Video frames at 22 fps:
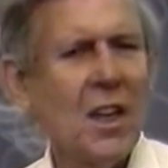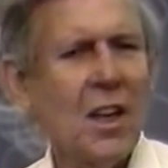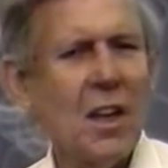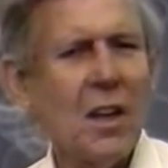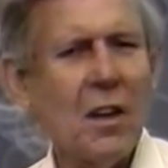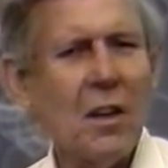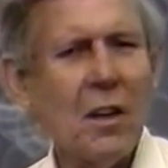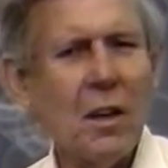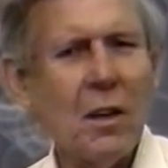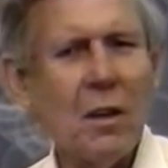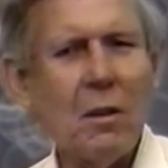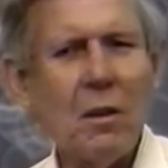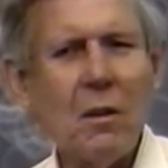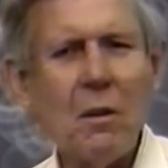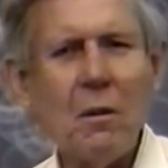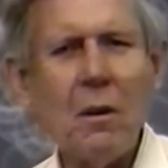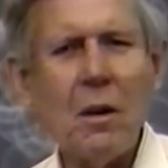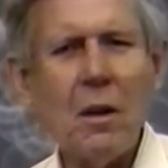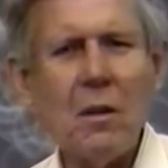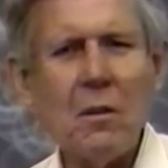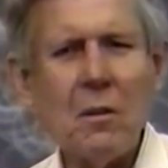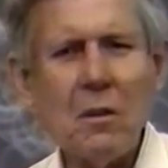
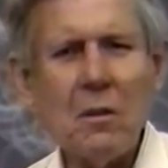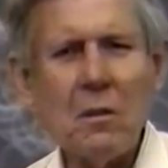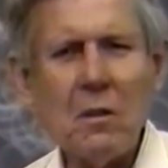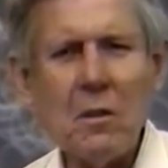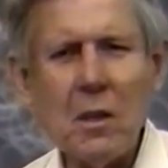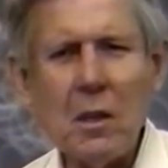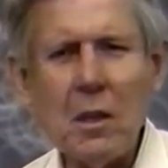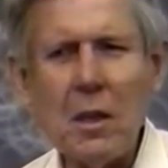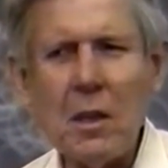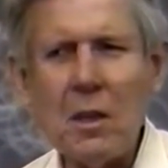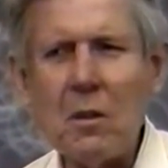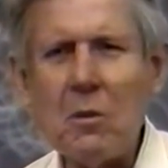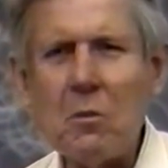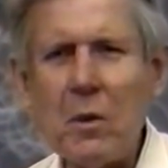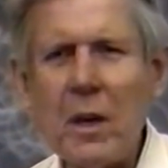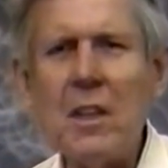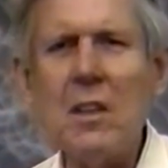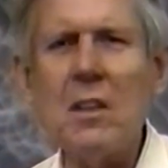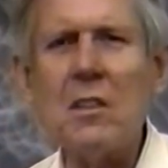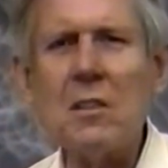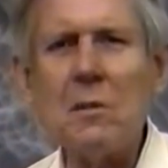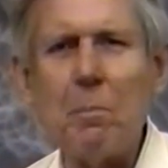the
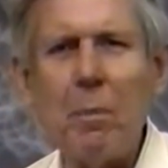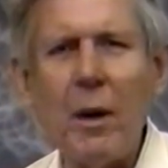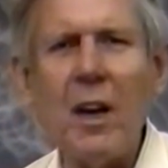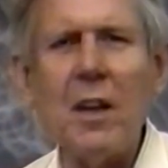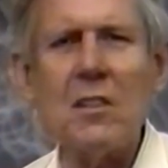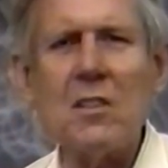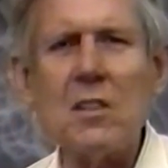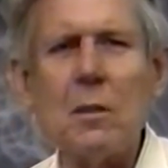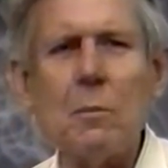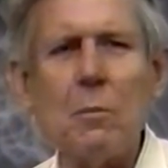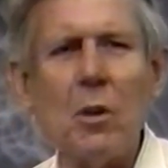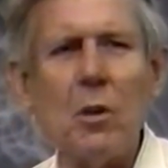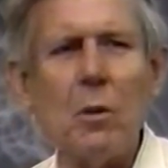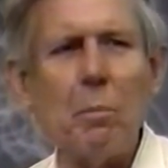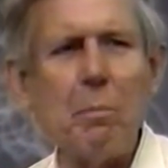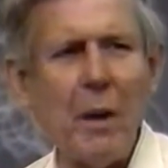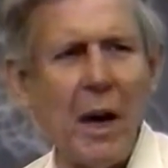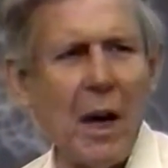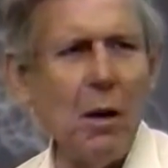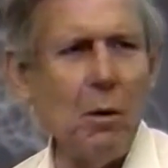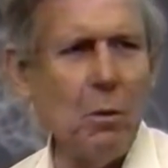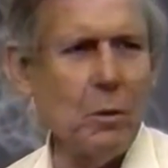greatest possible
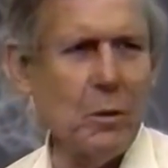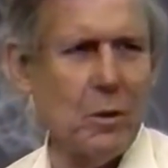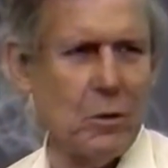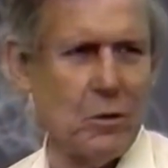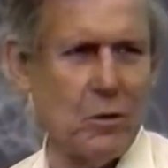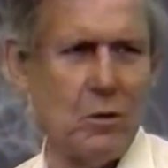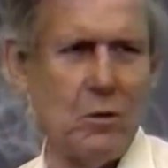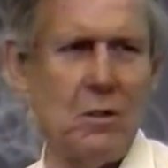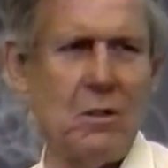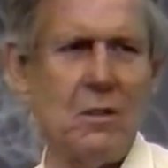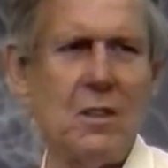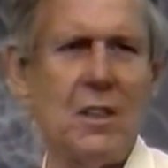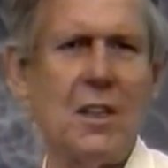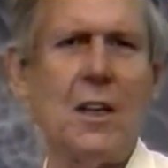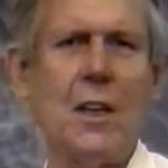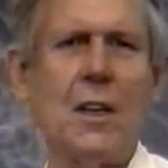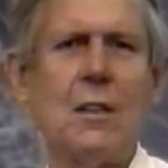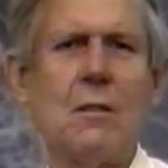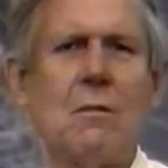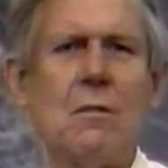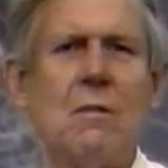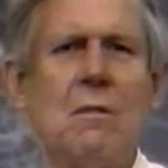powers to
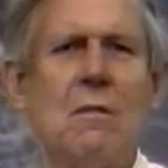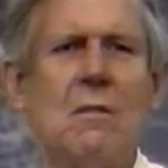that,